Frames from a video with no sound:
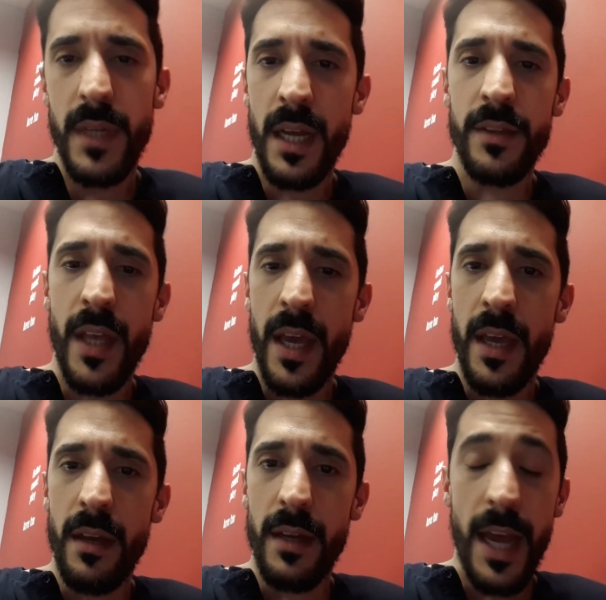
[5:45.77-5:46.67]
and
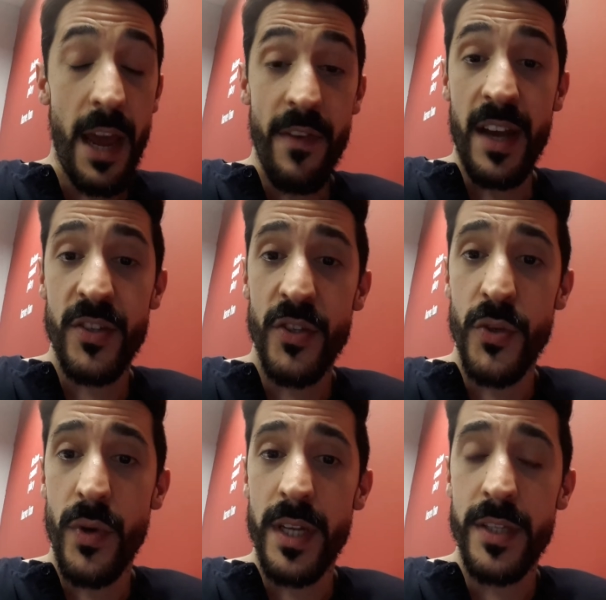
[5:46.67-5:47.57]
they have access
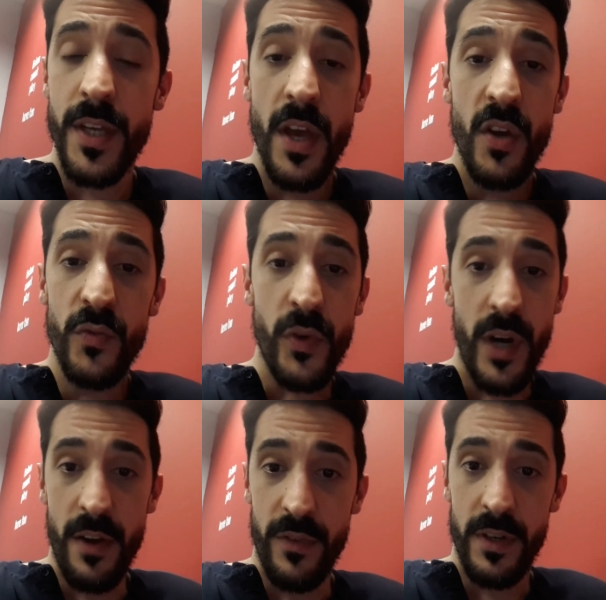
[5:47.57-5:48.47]
to it
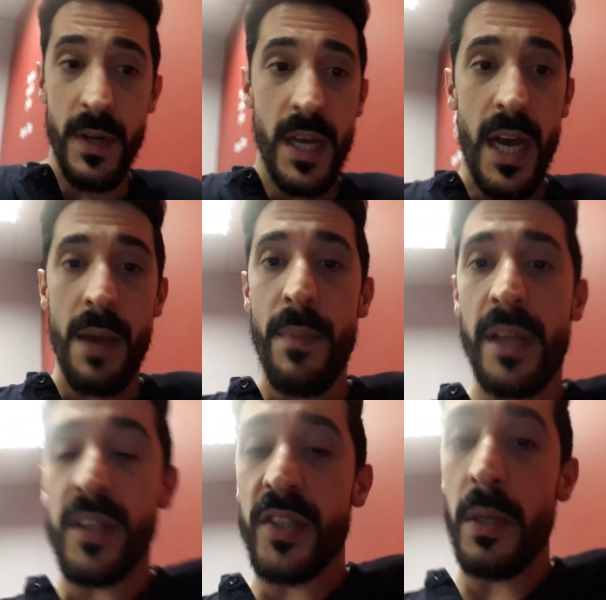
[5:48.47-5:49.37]
forever. I
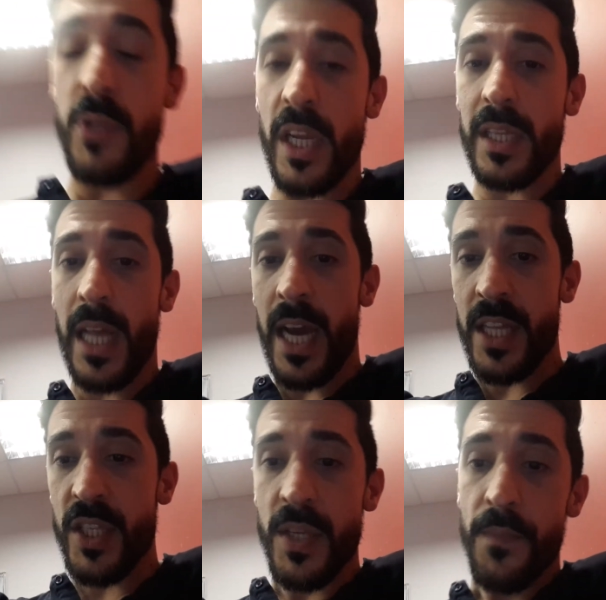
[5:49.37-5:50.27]
make the subject
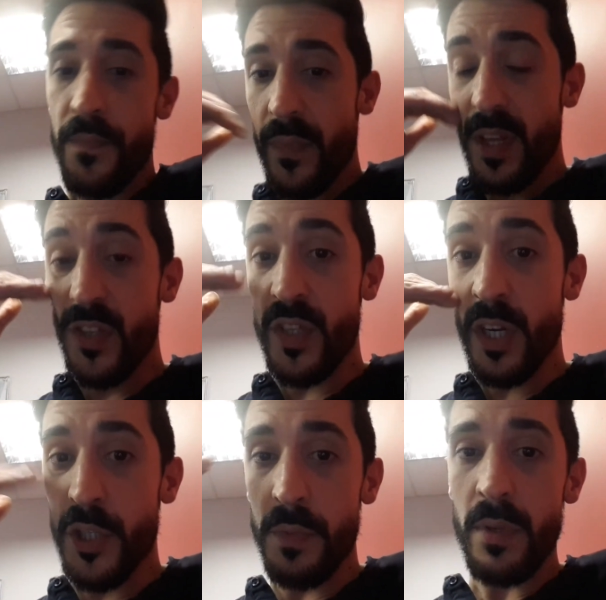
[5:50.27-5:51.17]
lines
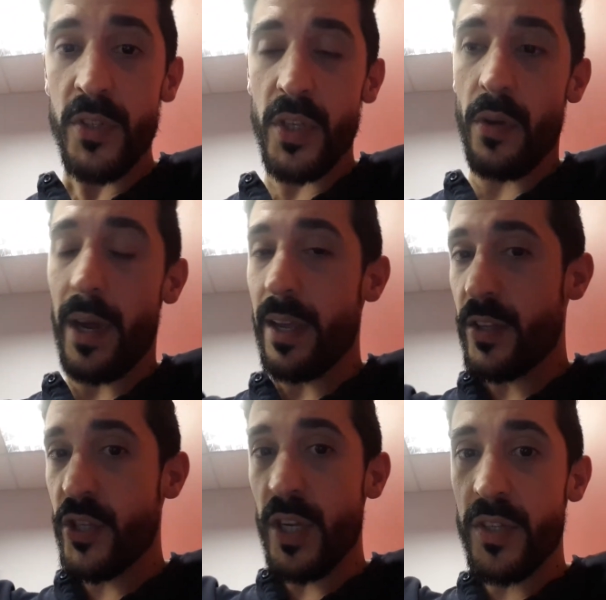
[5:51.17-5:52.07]
searchable, so
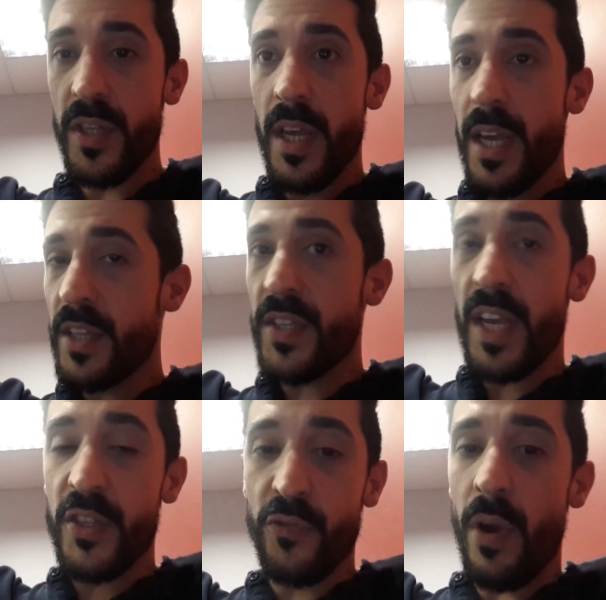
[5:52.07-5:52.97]
it
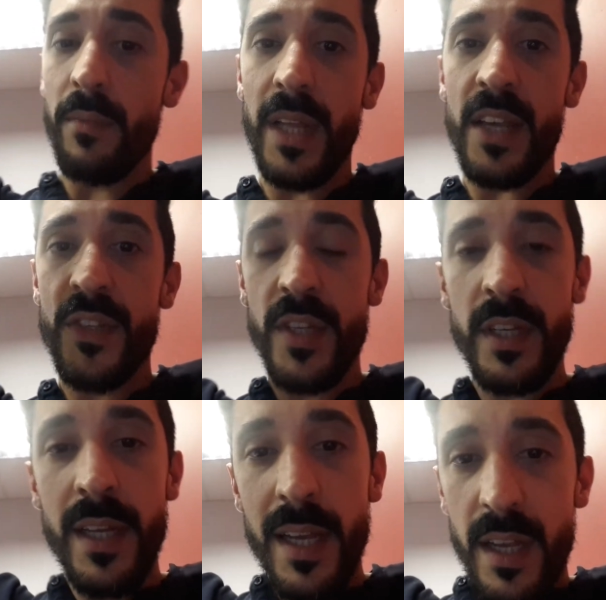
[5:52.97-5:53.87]
says drum
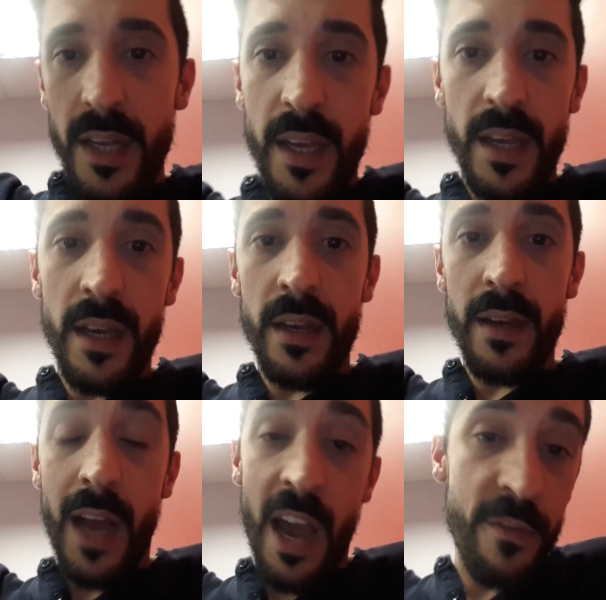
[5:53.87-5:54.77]
lesson
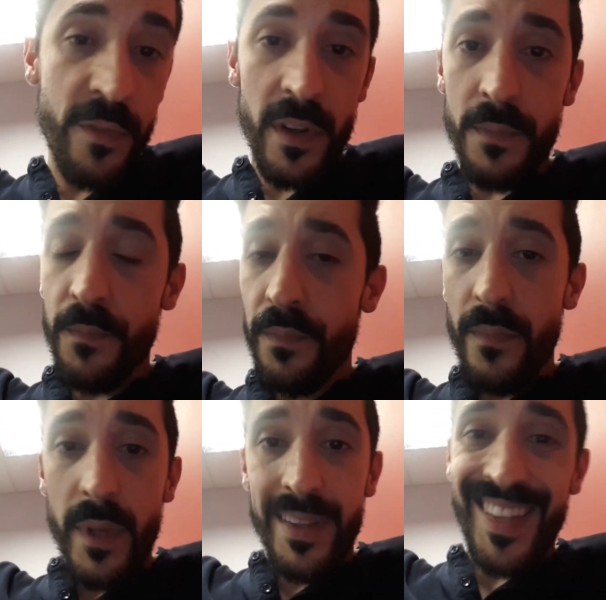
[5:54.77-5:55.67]
hyphen
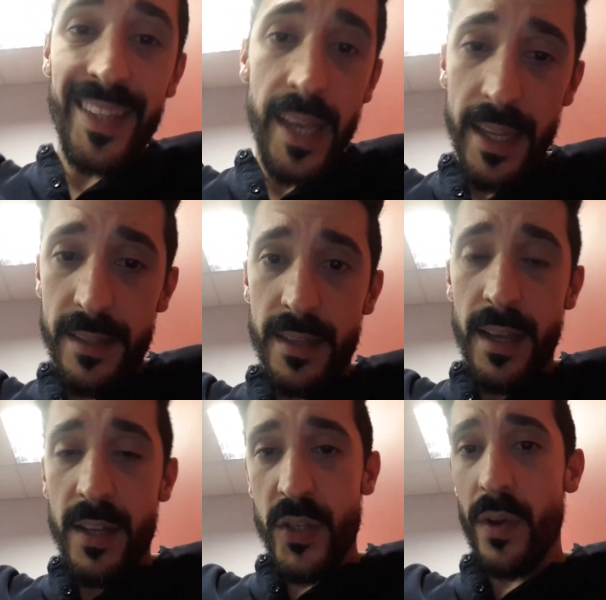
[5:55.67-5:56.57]
the date.
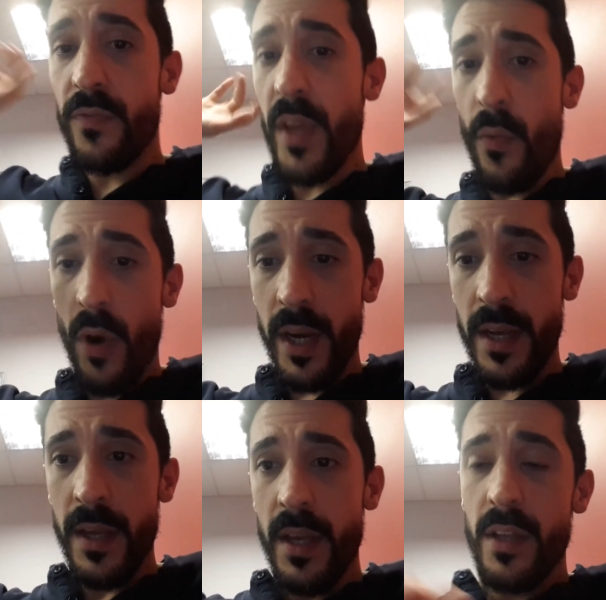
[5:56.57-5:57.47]
So if they want
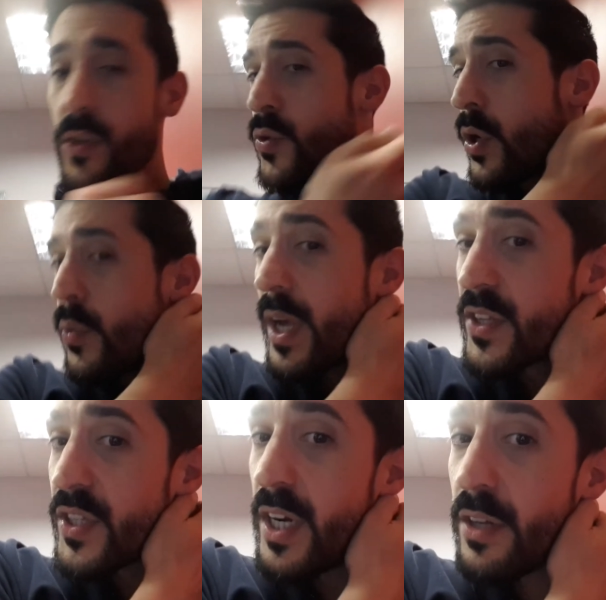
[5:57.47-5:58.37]
to do a
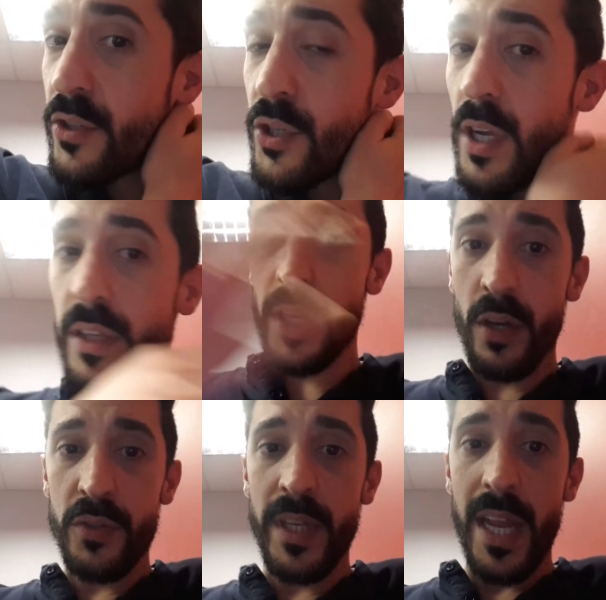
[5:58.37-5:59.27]
quick search, they
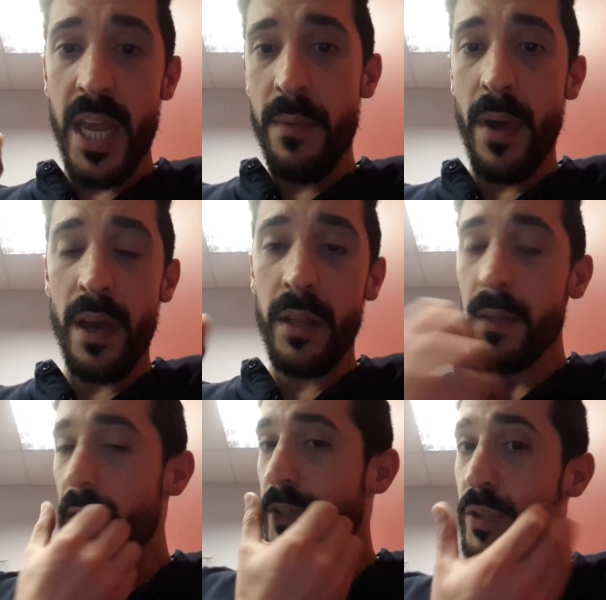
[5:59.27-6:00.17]
go to their
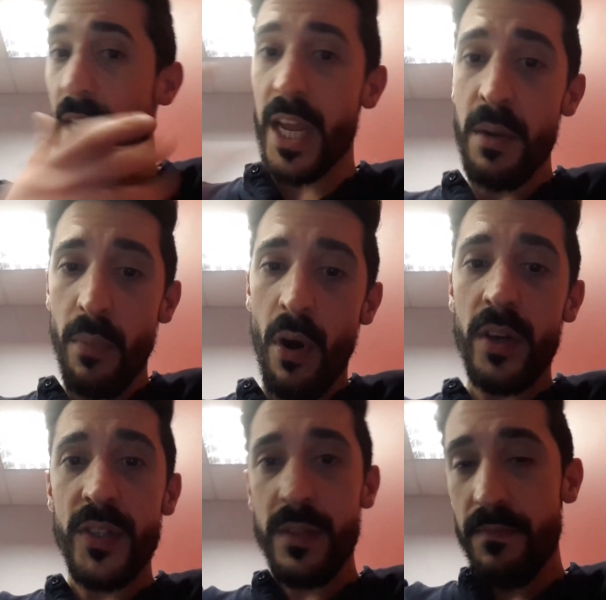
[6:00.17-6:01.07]
email, to their
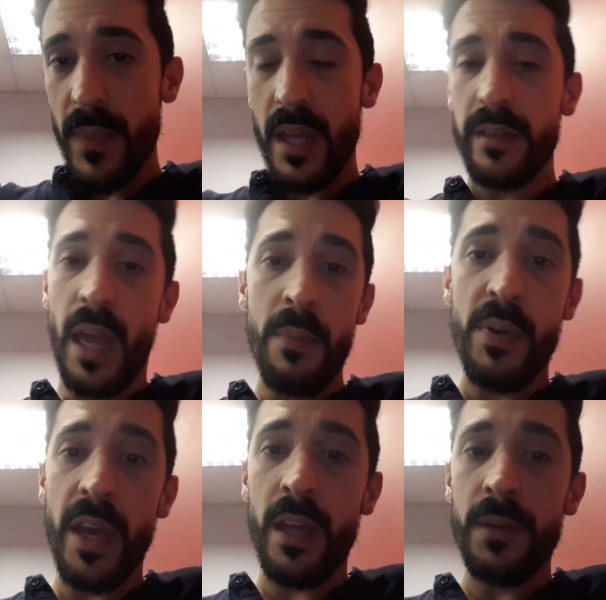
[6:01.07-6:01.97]
inbox,
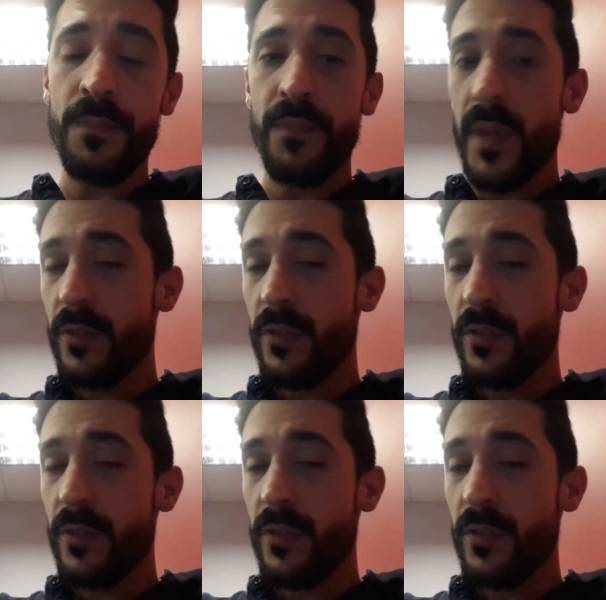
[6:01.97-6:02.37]
type in